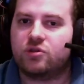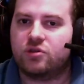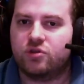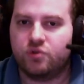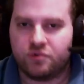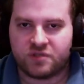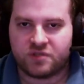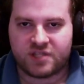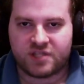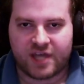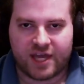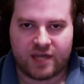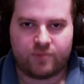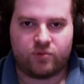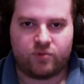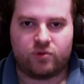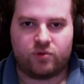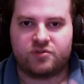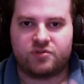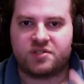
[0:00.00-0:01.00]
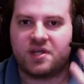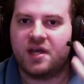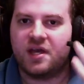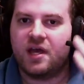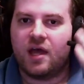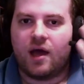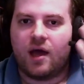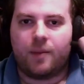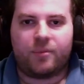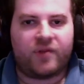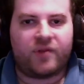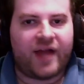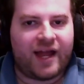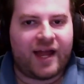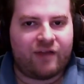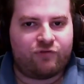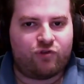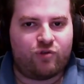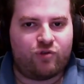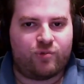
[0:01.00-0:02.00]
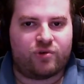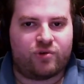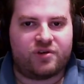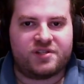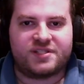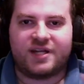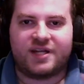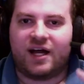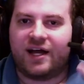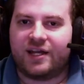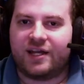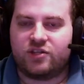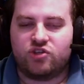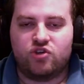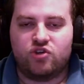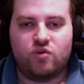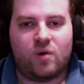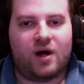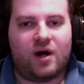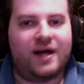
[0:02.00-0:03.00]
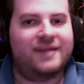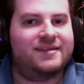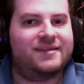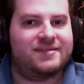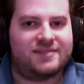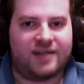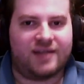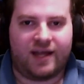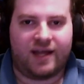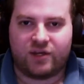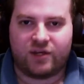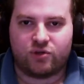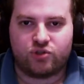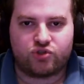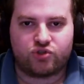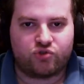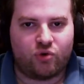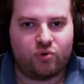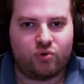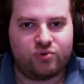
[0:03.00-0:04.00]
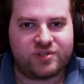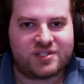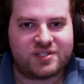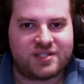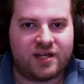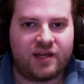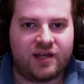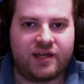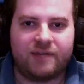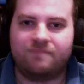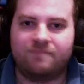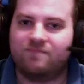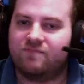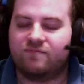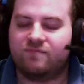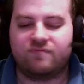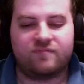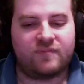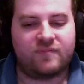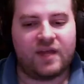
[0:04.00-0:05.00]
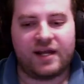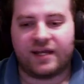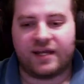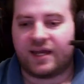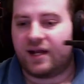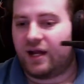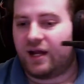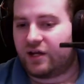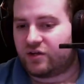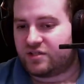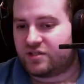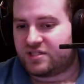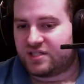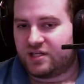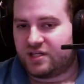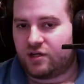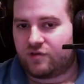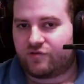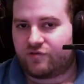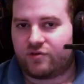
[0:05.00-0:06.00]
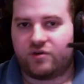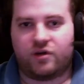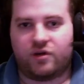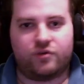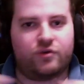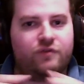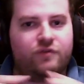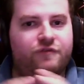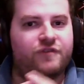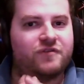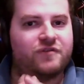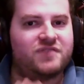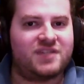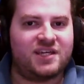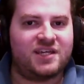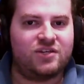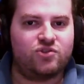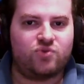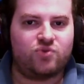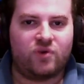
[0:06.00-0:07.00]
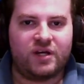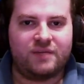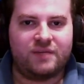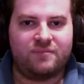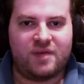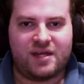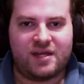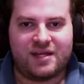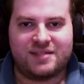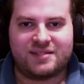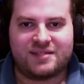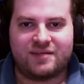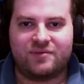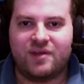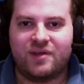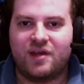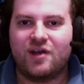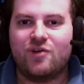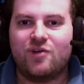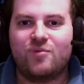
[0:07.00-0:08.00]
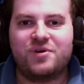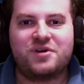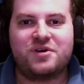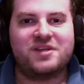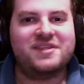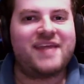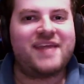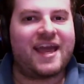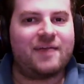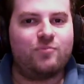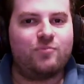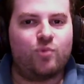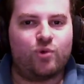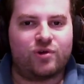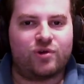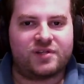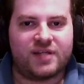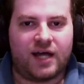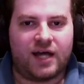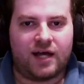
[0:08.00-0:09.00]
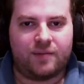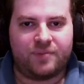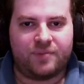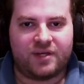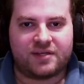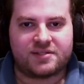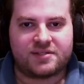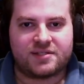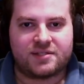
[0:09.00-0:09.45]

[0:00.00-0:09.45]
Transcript: tables, platformer design, U I design, control design. And again, I could sit here for another fifteen to twenty minutes and we could name more topics.